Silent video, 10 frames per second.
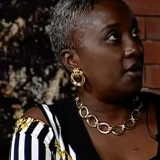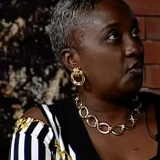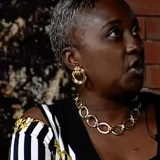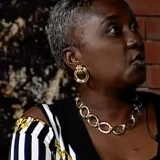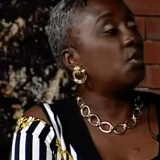
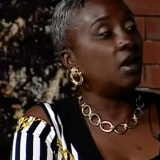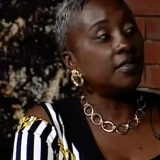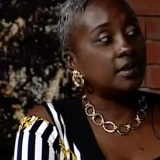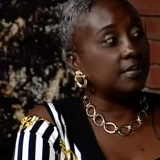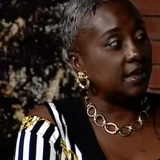We
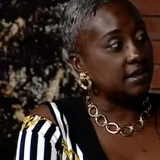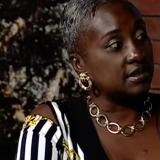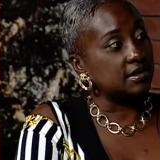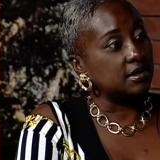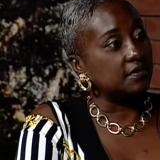want the
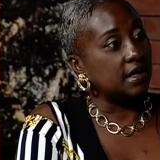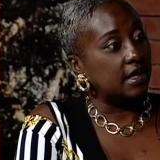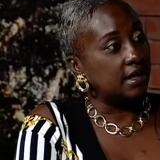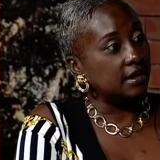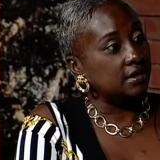blessings of
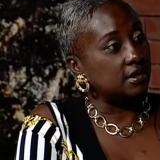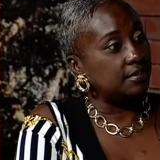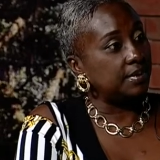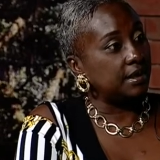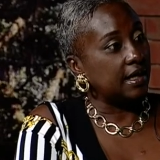God
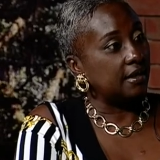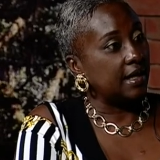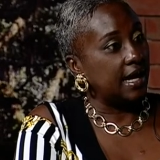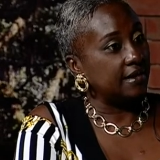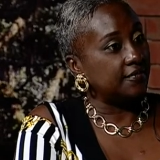upon our
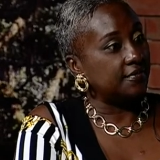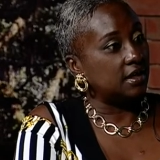life.